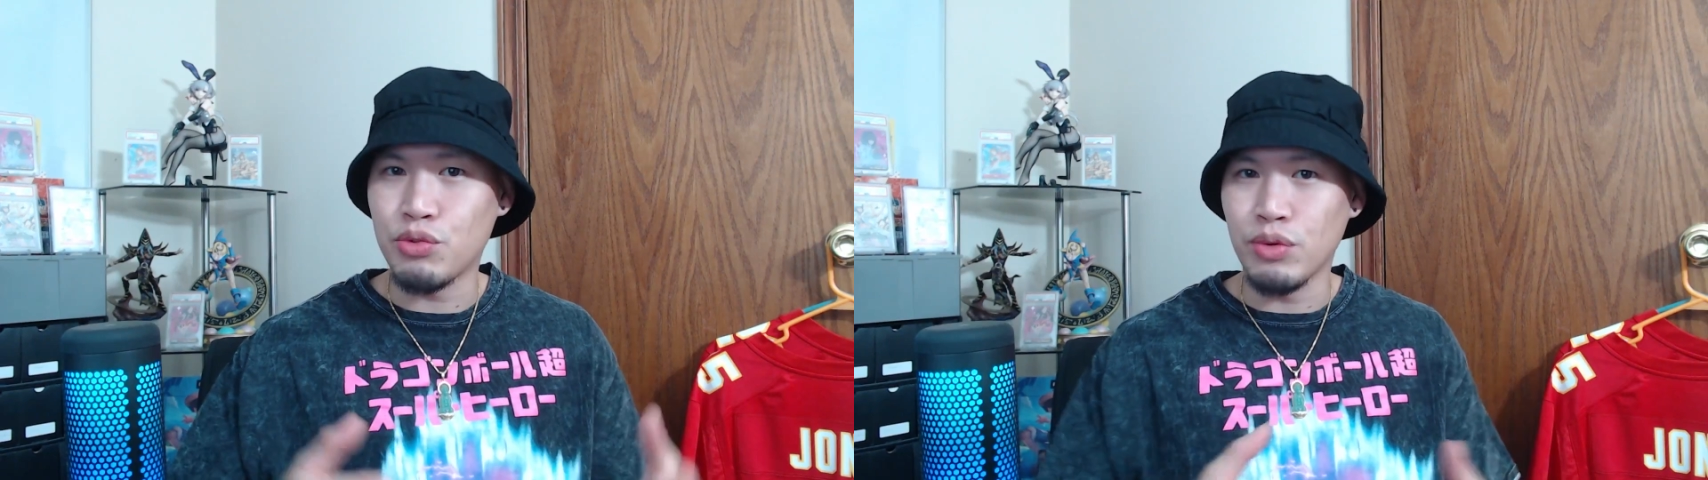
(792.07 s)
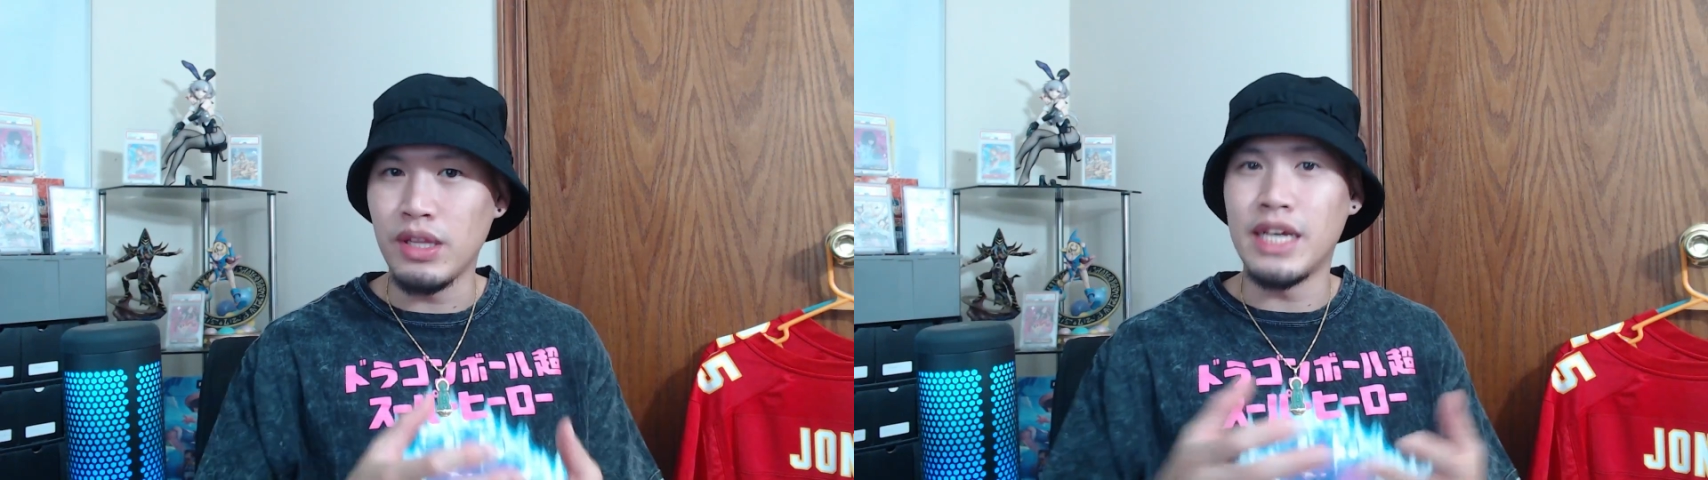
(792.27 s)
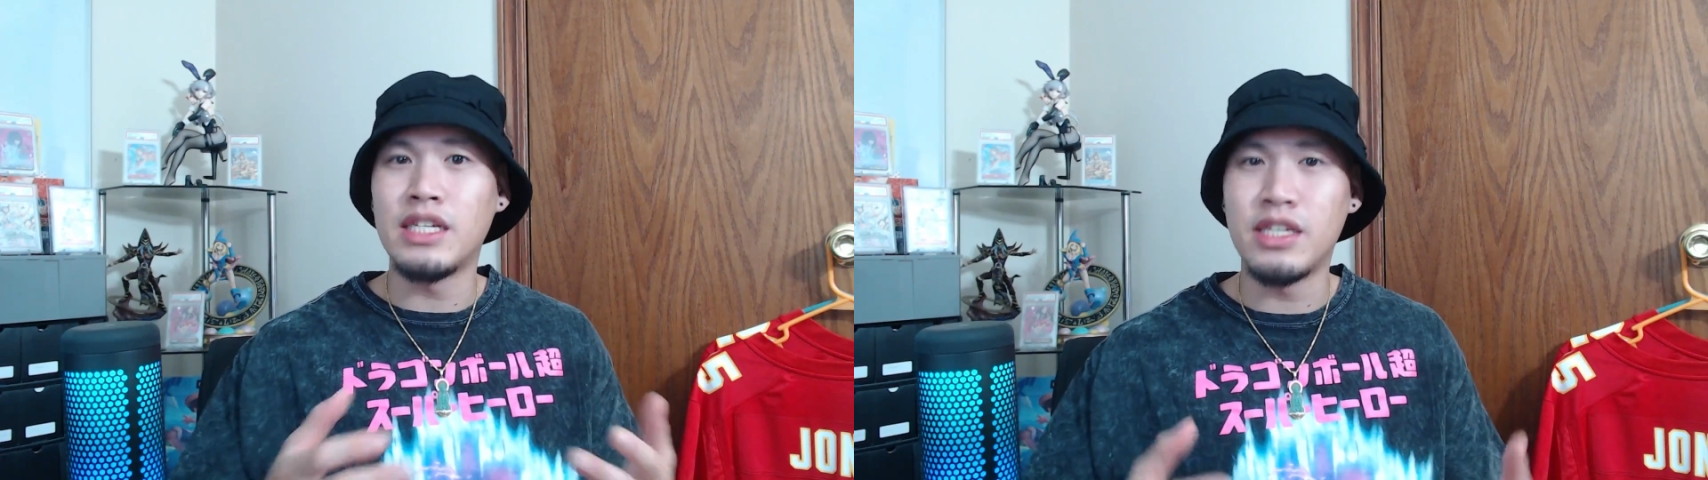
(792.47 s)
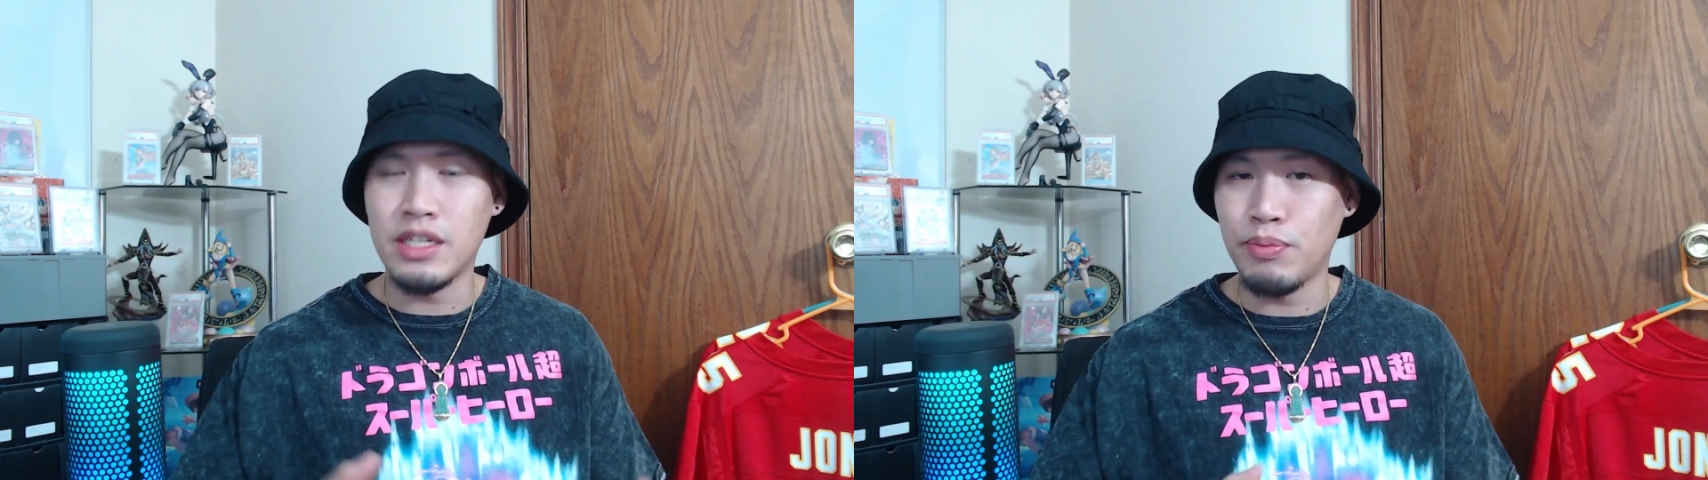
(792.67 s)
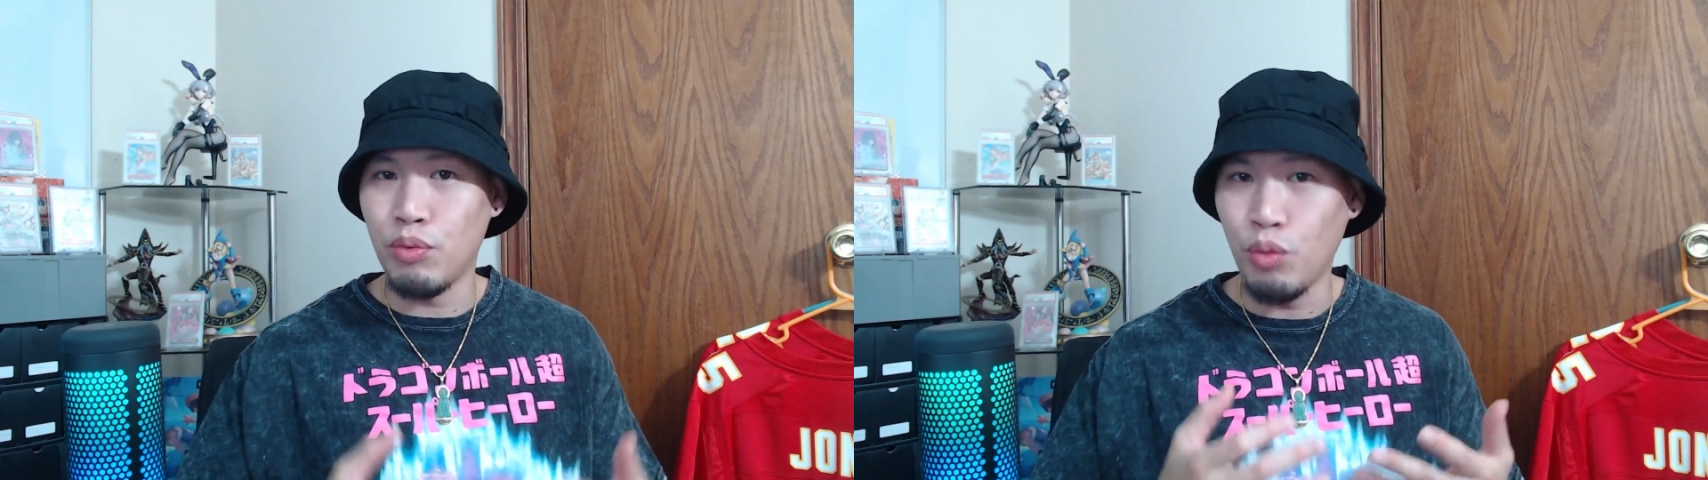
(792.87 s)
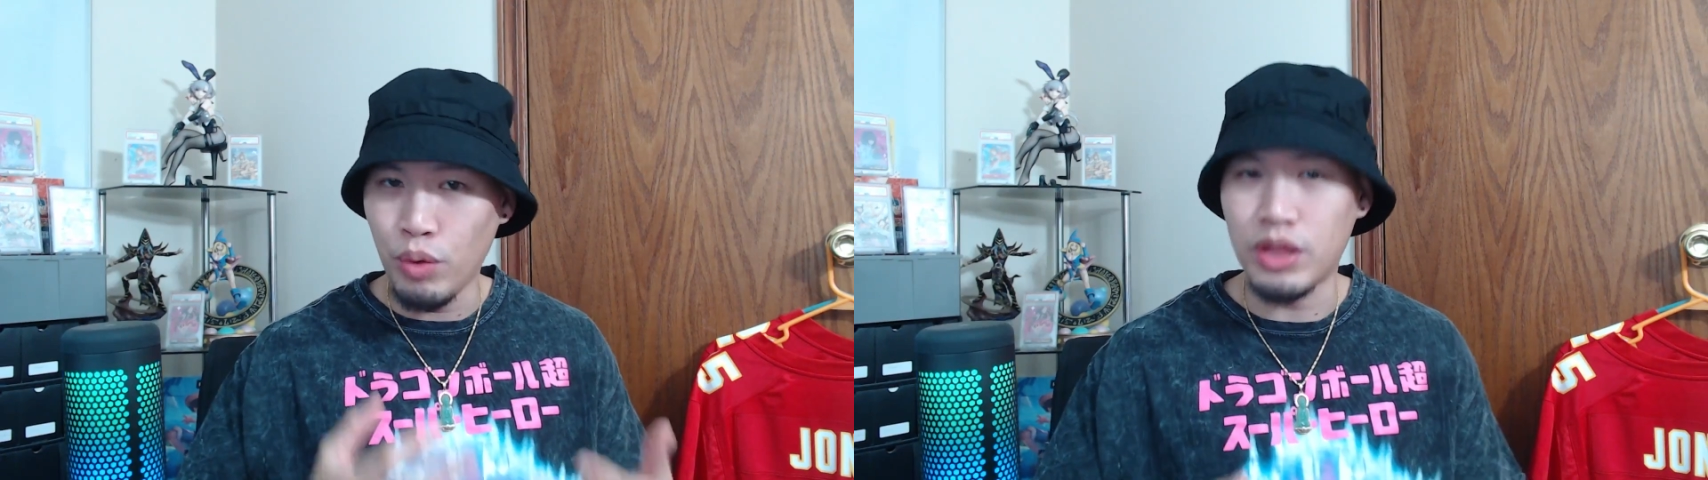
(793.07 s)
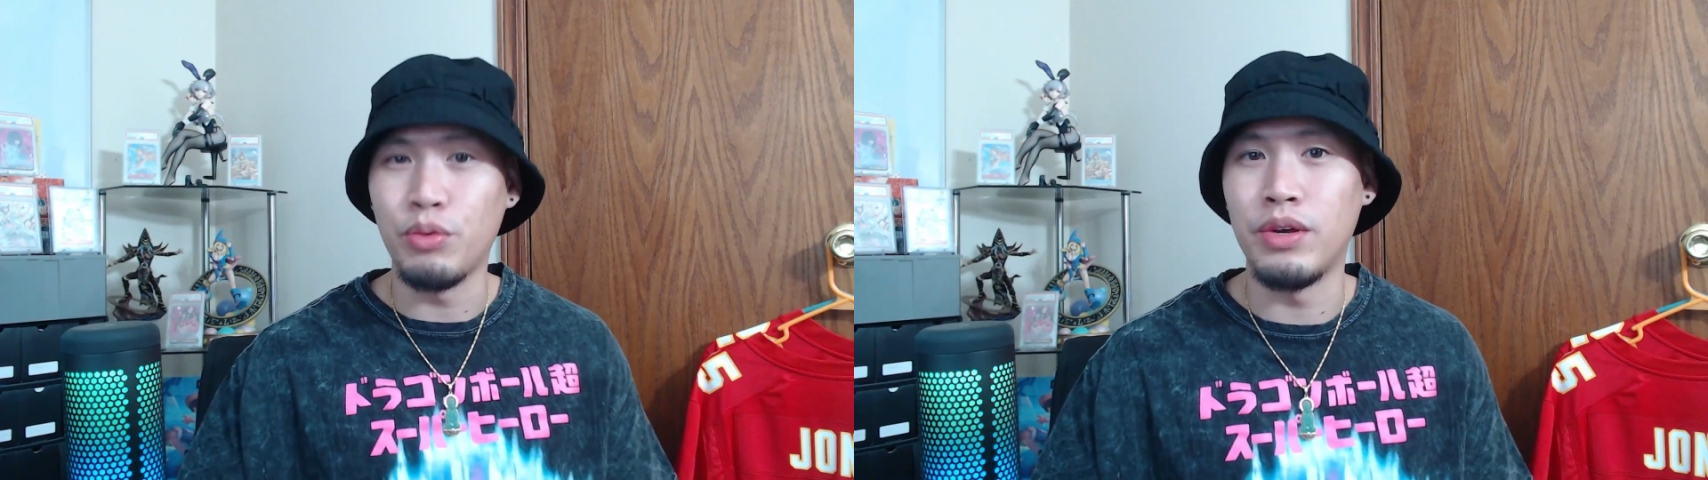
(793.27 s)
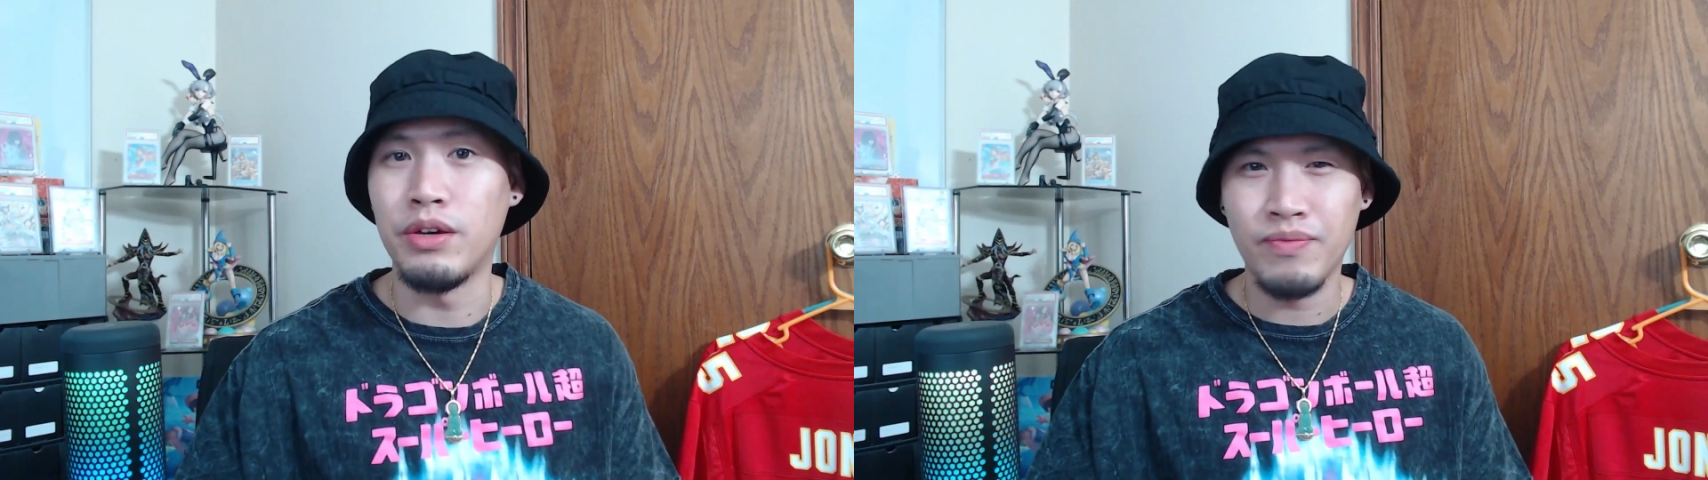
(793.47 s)
relationship with
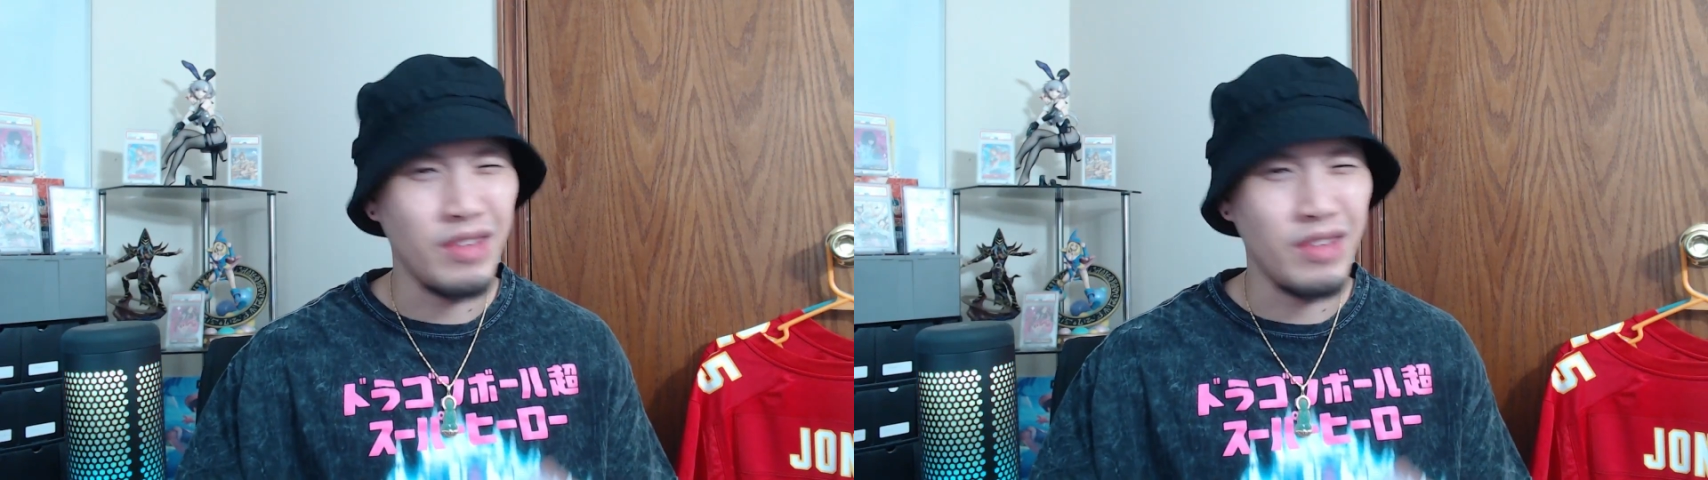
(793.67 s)
Will,